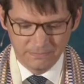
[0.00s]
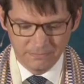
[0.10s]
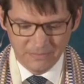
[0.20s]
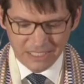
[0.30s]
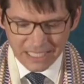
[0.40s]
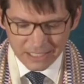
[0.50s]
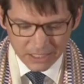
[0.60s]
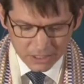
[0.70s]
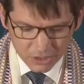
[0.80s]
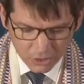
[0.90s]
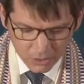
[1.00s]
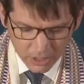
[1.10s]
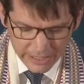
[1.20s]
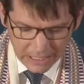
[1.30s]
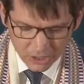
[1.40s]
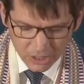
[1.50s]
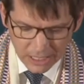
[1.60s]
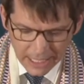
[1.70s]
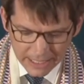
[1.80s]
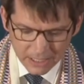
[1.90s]
They needed Torah that could
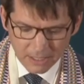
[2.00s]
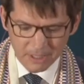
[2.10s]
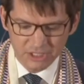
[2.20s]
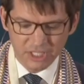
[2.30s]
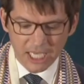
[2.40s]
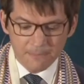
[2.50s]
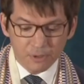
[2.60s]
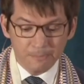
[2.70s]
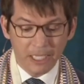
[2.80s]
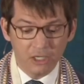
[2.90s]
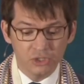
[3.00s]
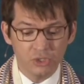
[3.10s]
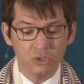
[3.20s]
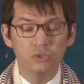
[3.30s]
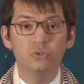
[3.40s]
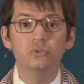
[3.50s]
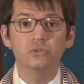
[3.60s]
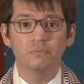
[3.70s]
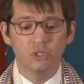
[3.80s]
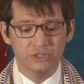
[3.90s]
guide them as they prepared to
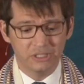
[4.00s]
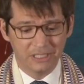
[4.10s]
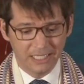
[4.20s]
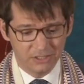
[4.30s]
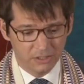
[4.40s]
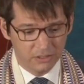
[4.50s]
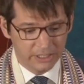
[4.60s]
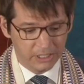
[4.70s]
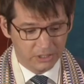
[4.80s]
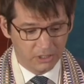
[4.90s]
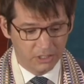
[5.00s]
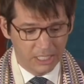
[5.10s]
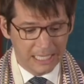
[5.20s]
lose Moses as their leader,